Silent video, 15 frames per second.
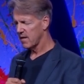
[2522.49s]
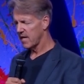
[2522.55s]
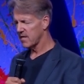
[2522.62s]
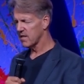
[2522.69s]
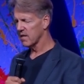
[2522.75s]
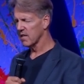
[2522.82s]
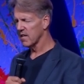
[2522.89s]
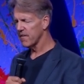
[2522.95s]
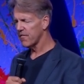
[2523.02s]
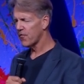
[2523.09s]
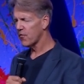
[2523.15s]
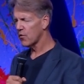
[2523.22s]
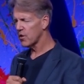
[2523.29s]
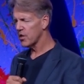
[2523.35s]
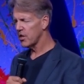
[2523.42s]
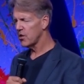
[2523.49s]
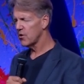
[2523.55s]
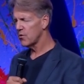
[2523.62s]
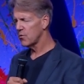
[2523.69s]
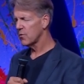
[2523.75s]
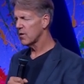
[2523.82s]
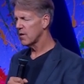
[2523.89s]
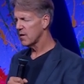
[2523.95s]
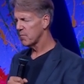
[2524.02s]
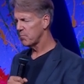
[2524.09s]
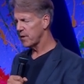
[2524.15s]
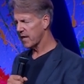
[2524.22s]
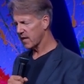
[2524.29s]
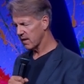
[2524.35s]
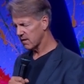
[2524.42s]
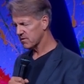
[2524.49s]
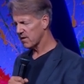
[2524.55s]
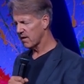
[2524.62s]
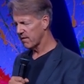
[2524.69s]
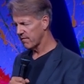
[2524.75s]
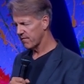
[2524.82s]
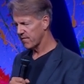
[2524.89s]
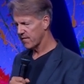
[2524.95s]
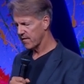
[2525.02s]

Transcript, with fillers: and to live for you because of.